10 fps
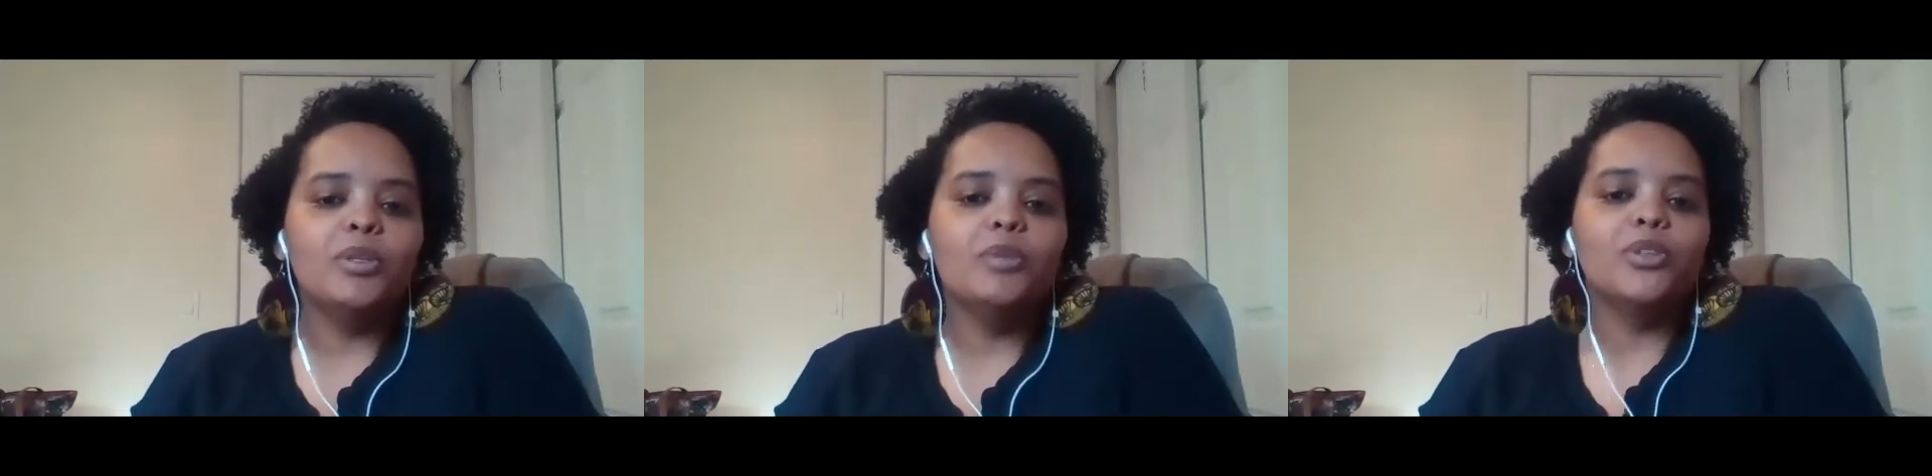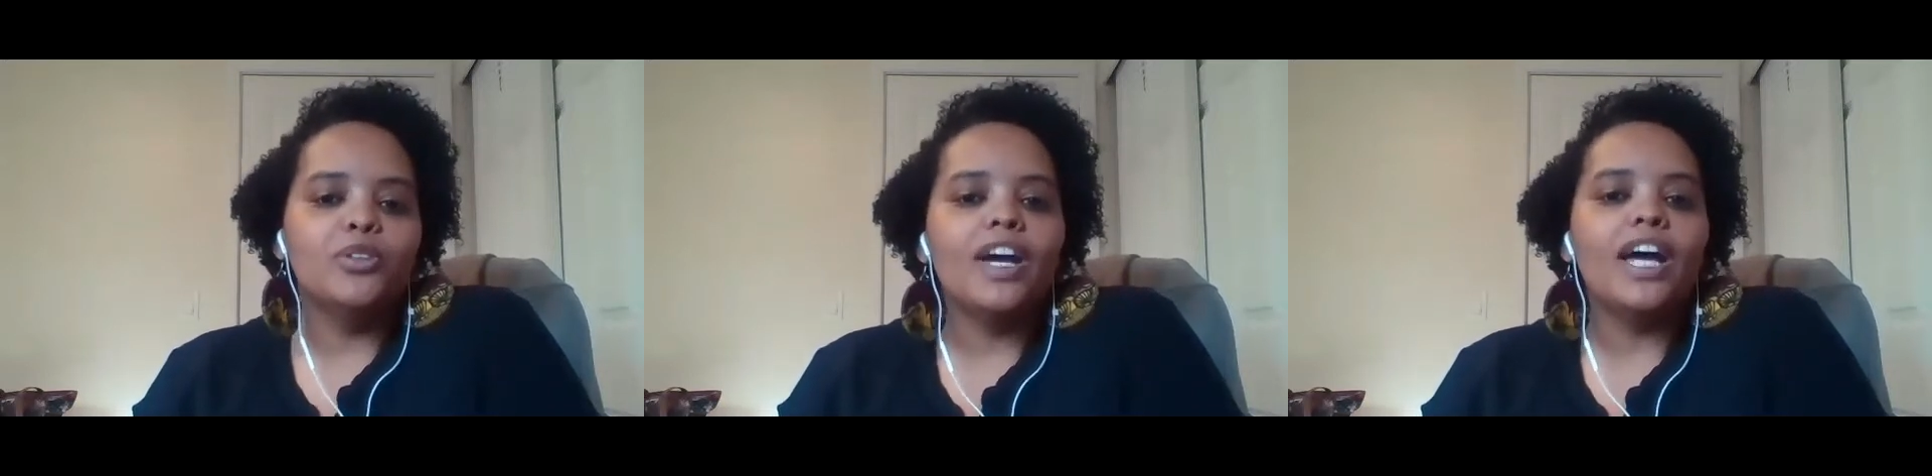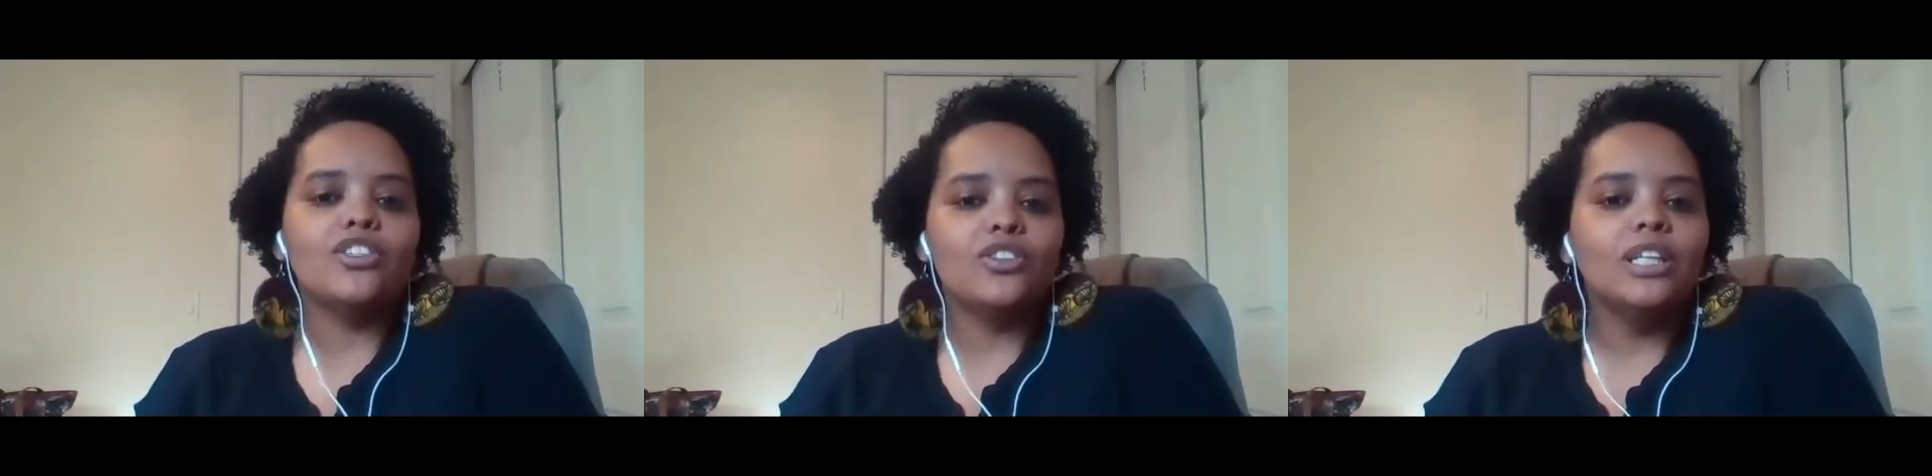people you've
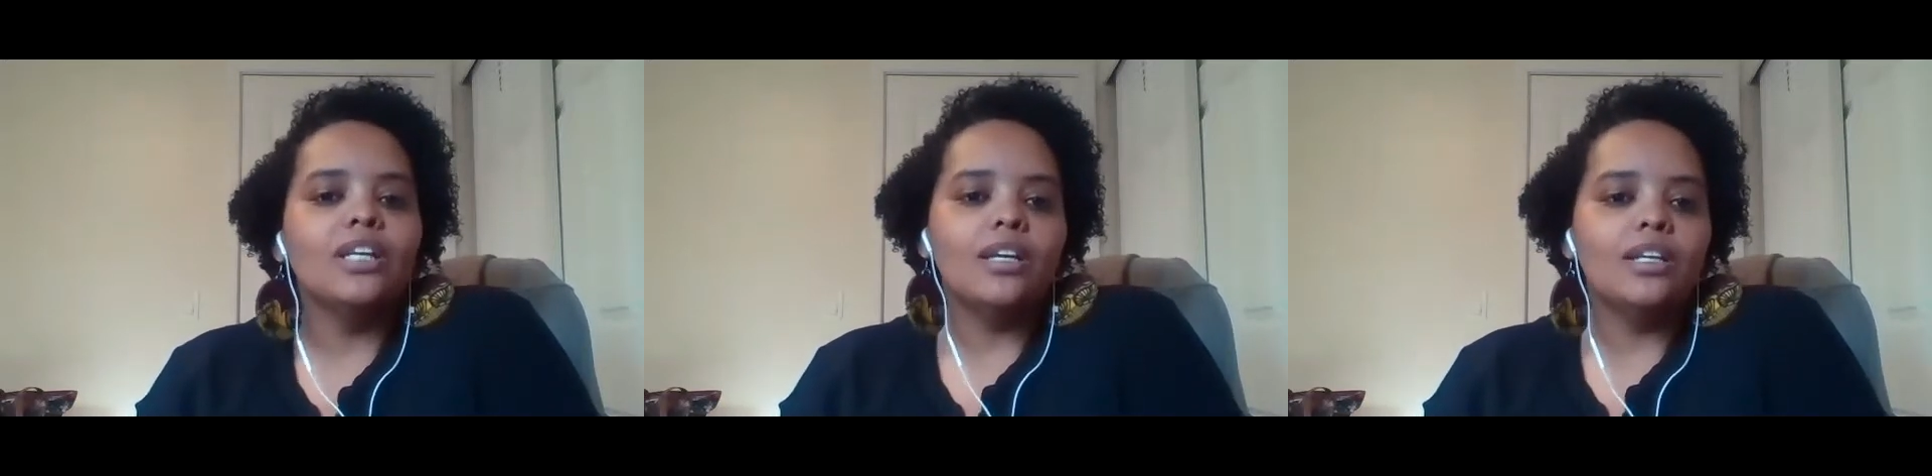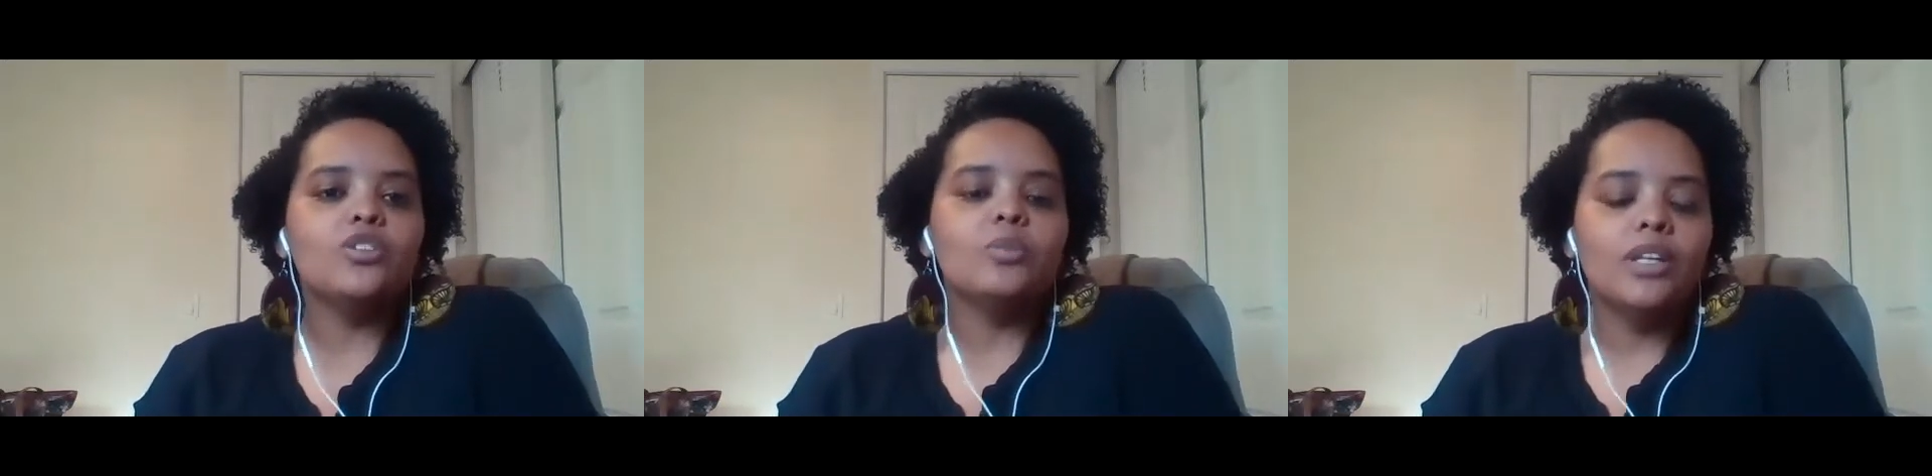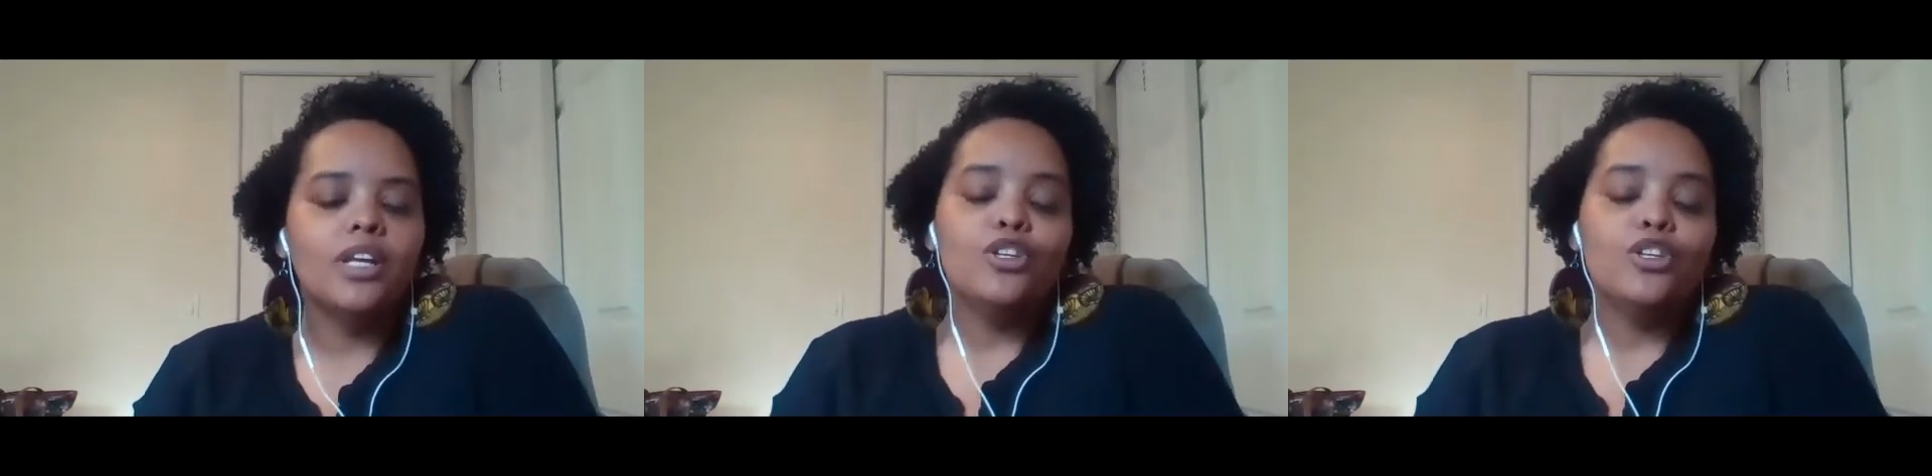actually engaged with.